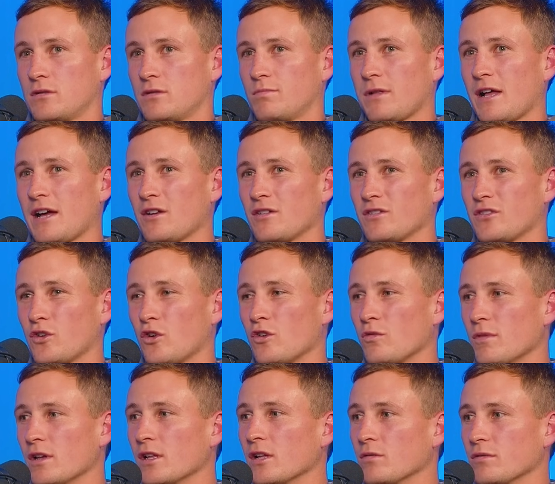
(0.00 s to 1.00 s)
playing on Touk
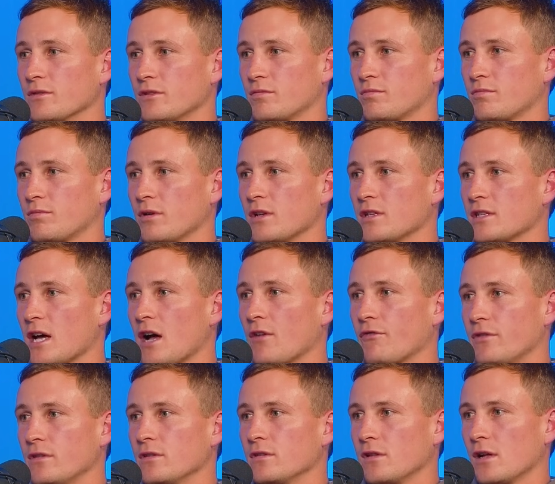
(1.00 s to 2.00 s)
Miller was pretty tough.
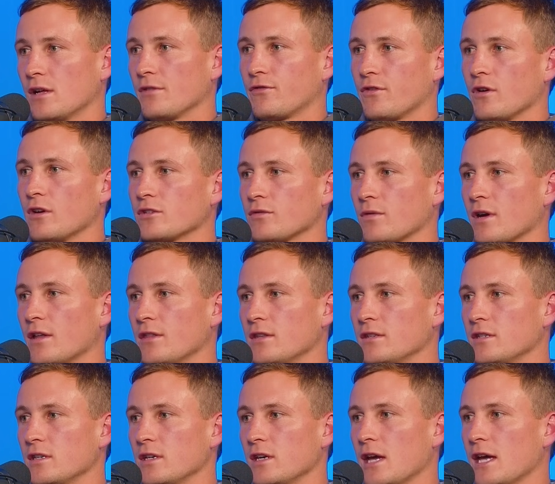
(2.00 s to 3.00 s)
Like first round
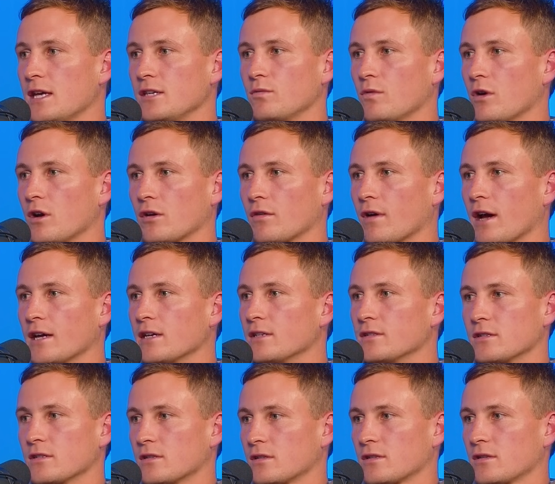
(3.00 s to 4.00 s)
this year, his work rate is
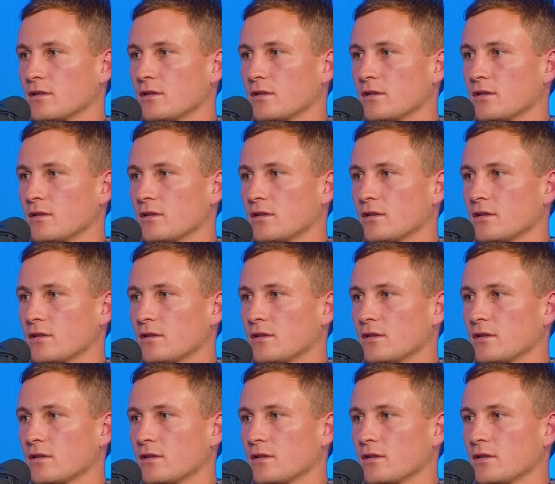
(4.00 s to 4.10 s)
just